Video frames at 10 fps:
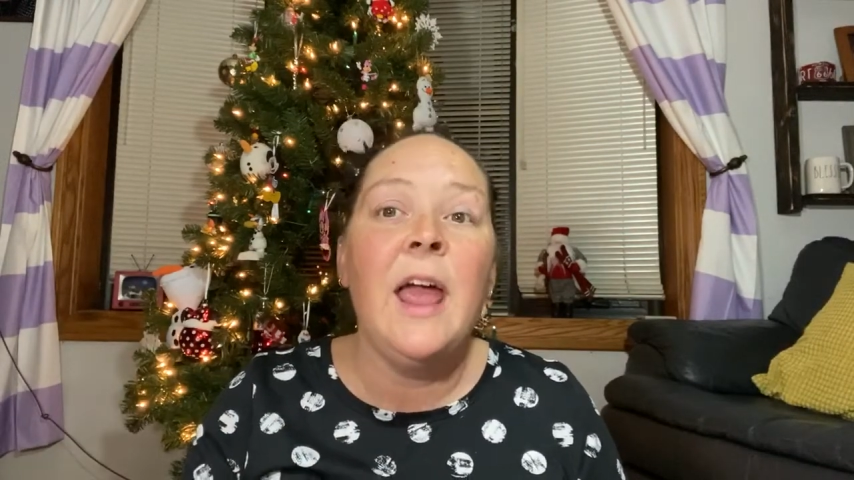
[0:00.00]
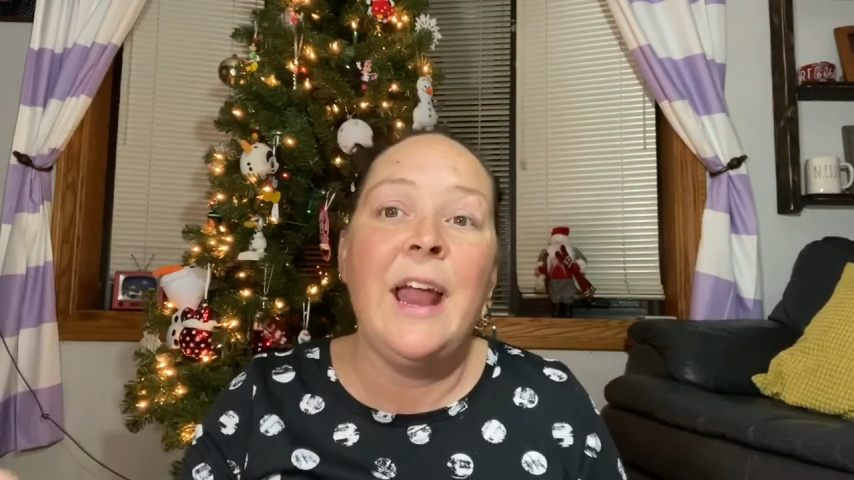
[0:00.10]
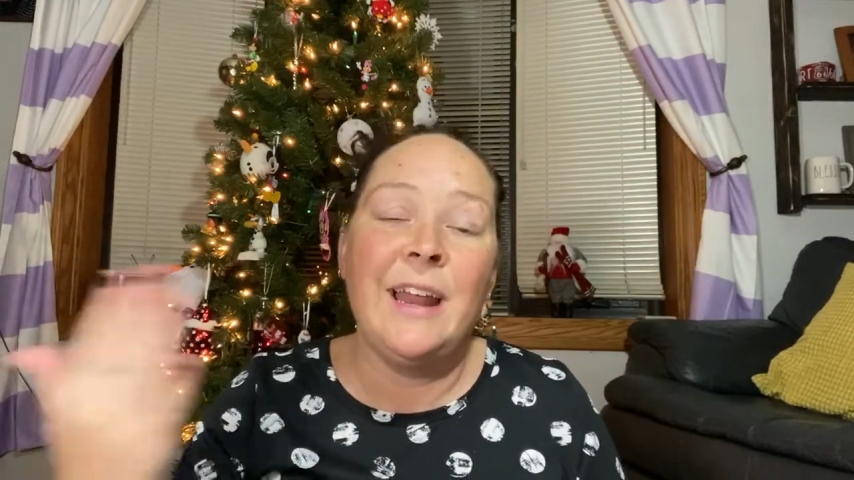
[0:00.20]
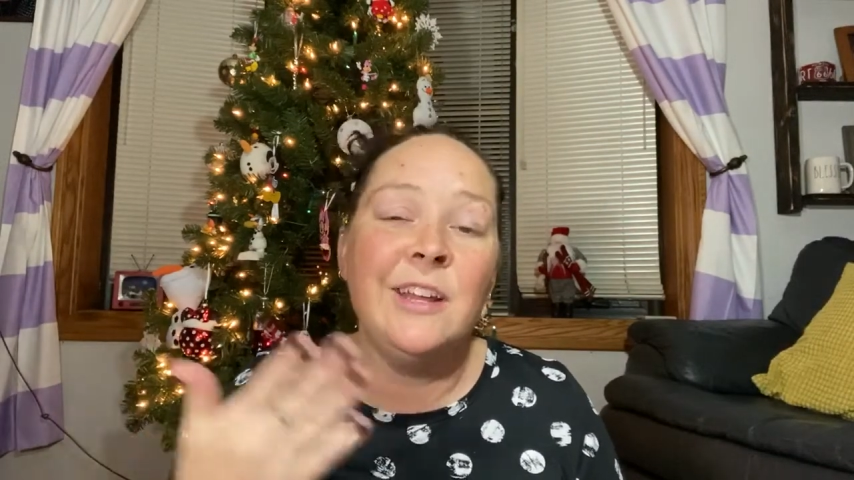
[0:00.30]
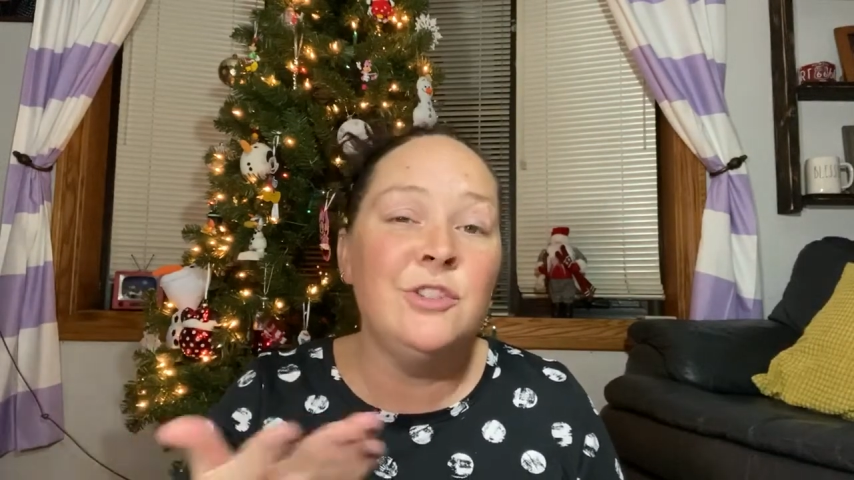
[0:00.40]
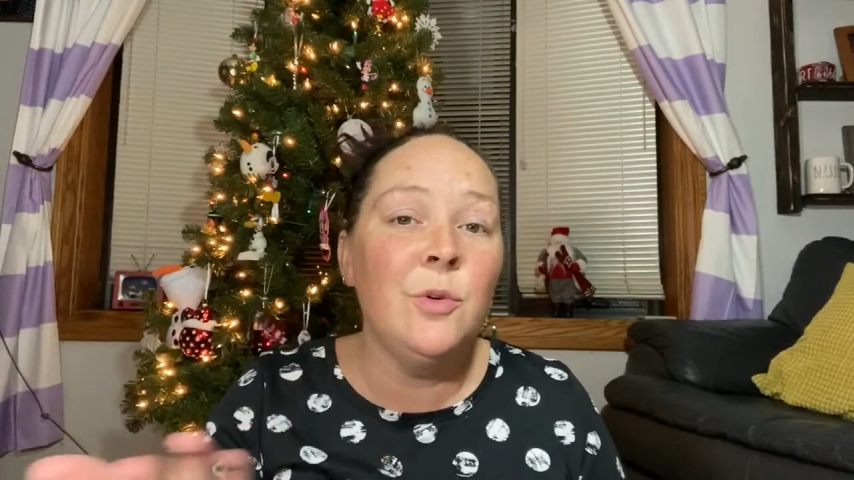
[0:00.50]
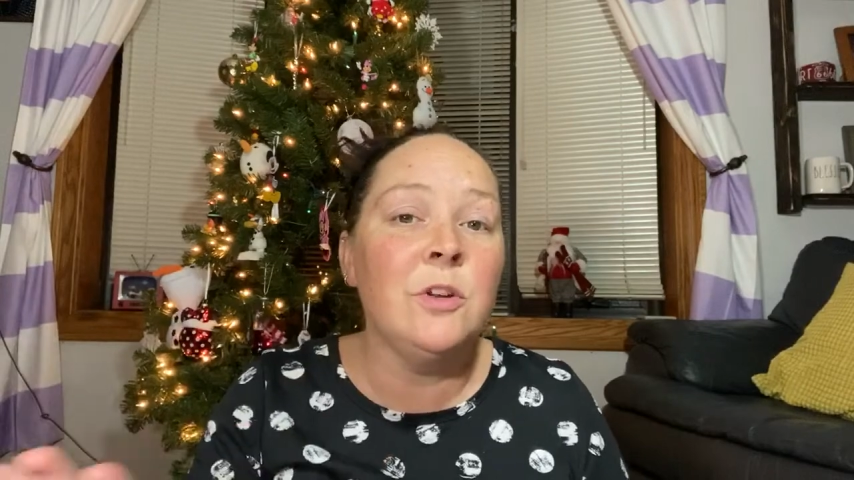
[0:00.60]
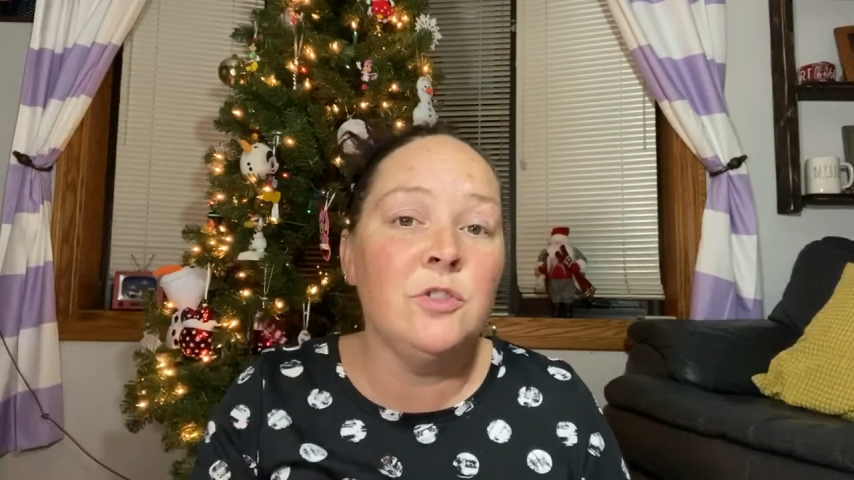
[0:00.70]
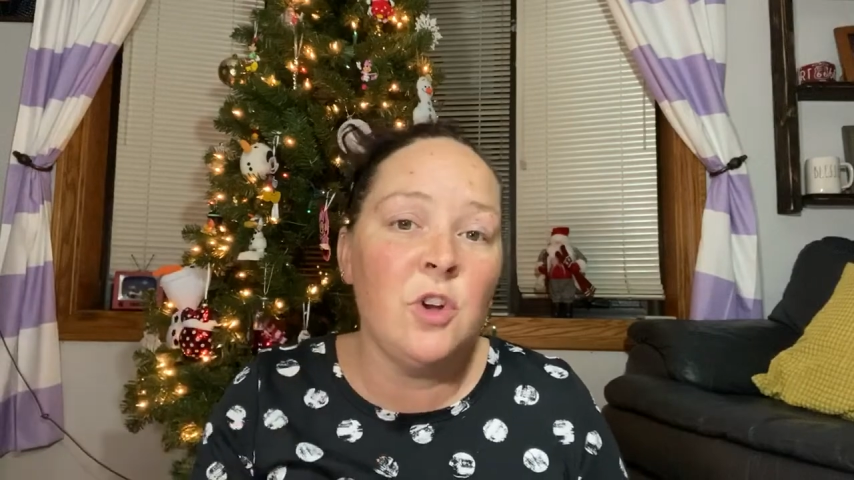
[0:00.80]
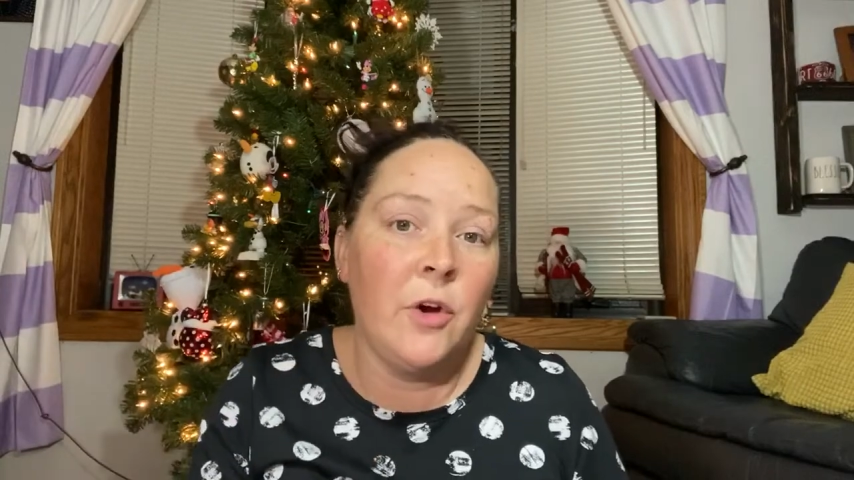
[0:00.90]
and I do
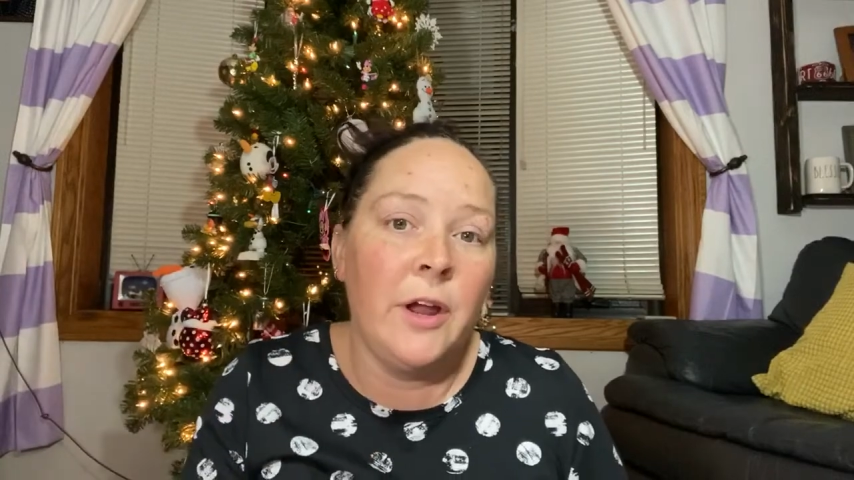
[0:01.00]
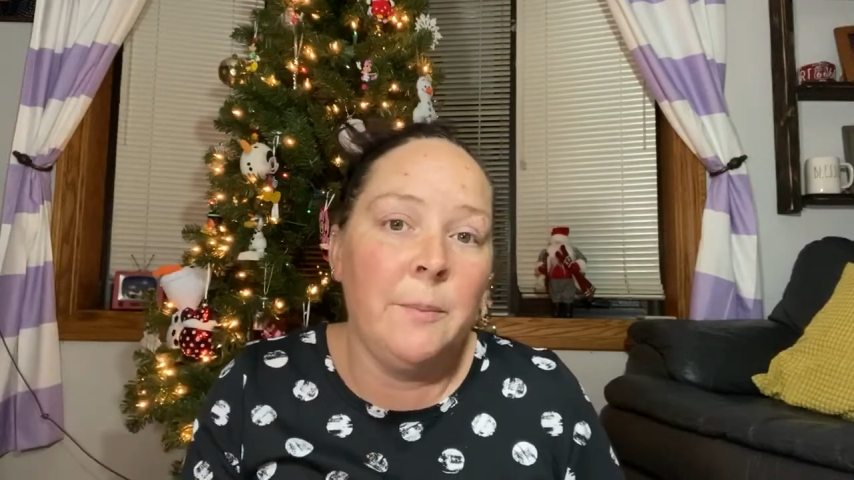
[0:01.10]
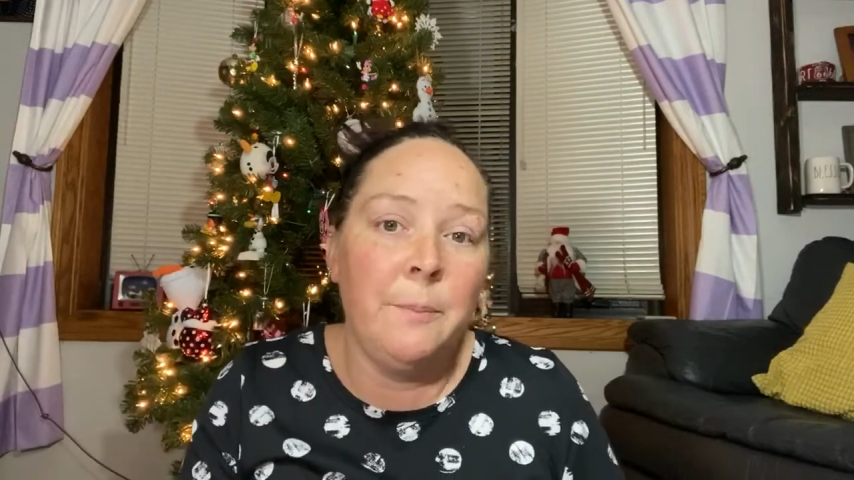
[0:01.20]
enjoy